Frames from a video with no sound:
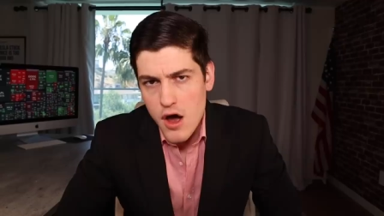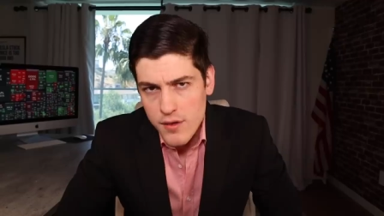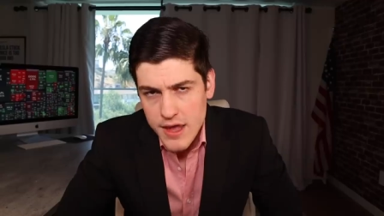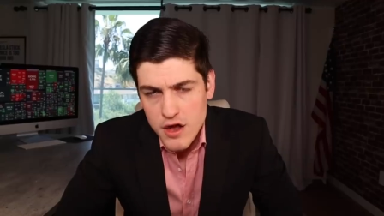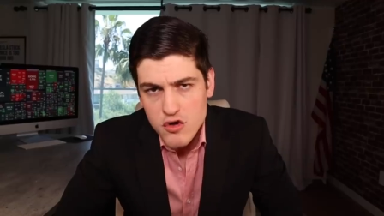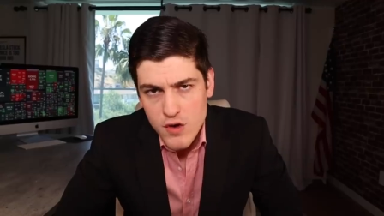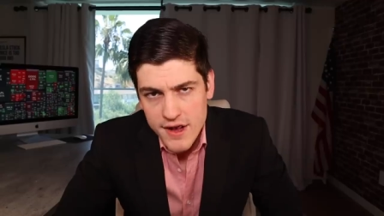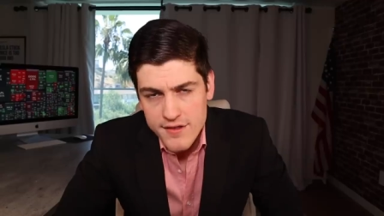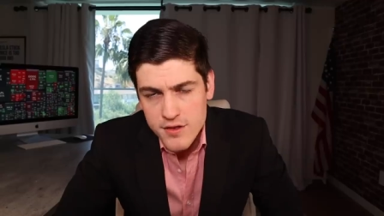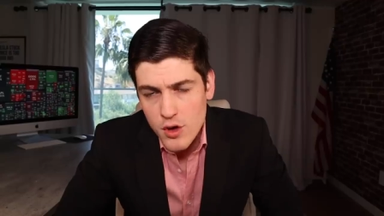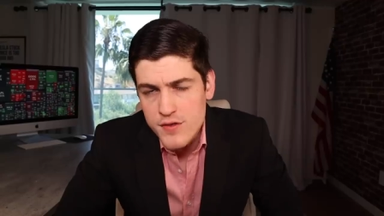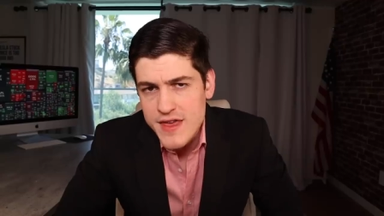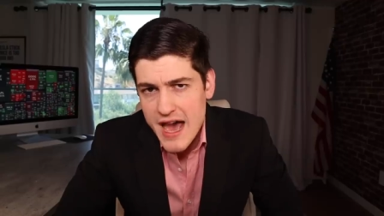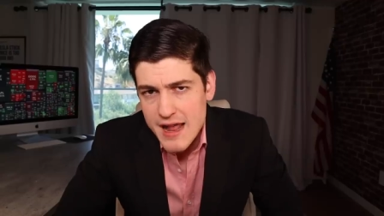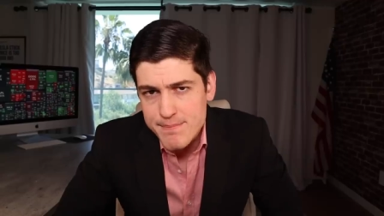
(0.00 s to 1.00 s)
Okay, great. So
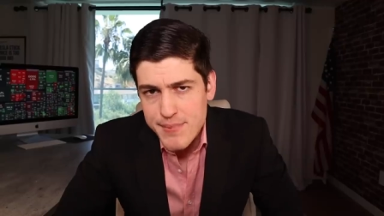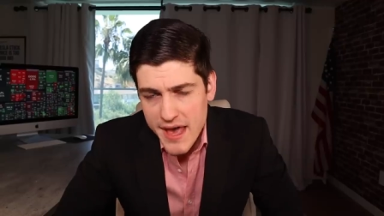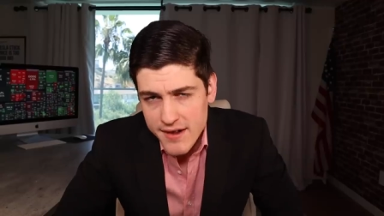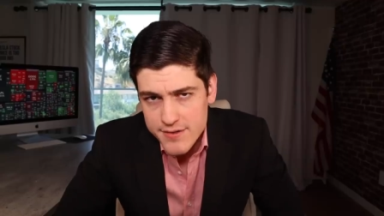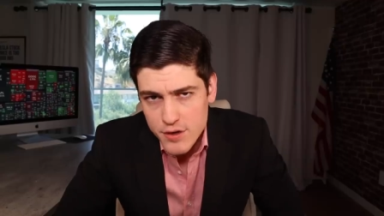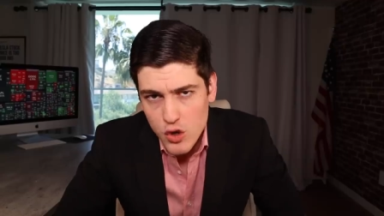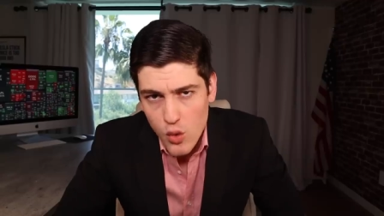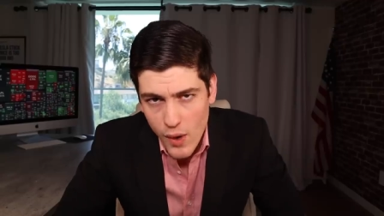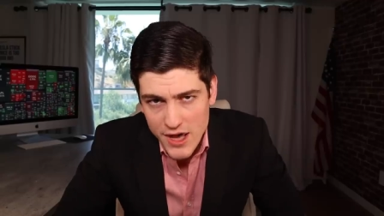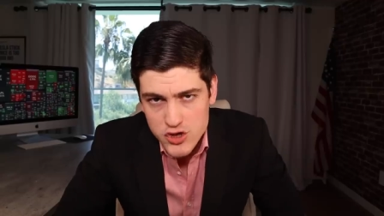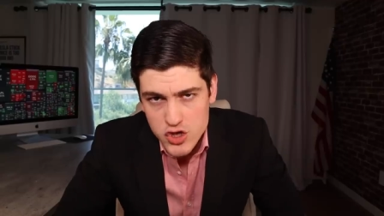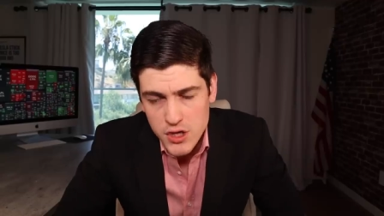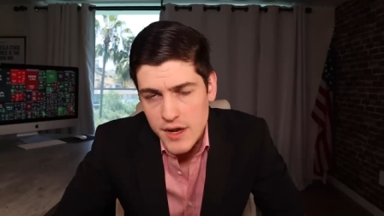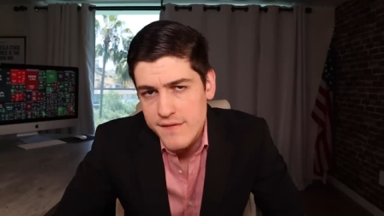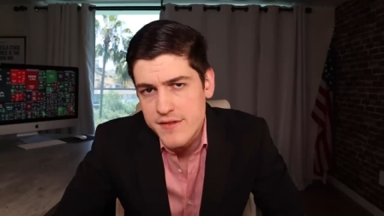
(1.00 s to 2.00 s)
that begs the
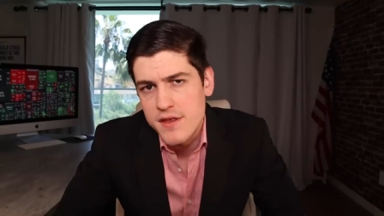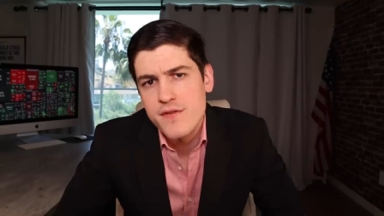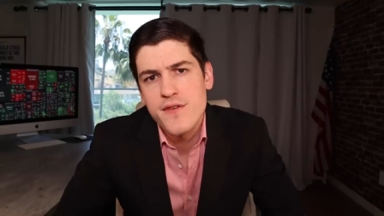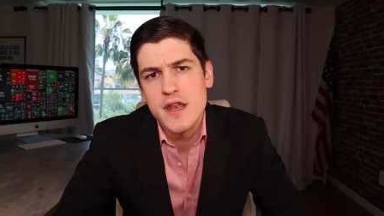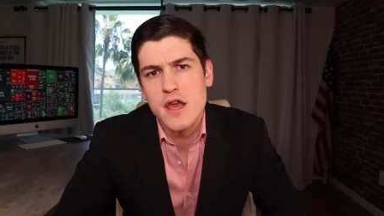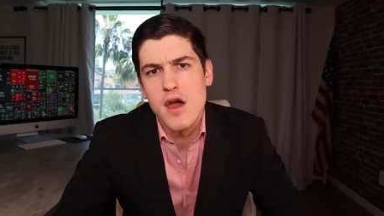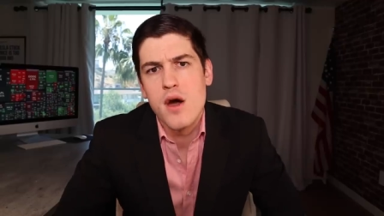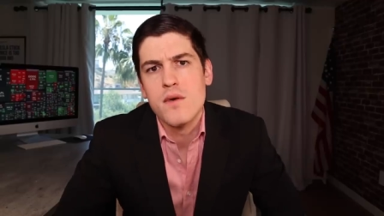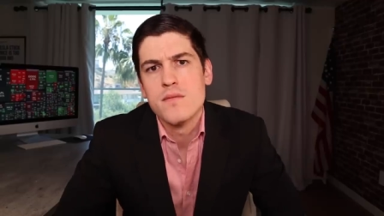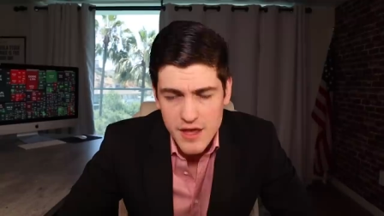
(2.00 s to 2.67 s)
question of this video.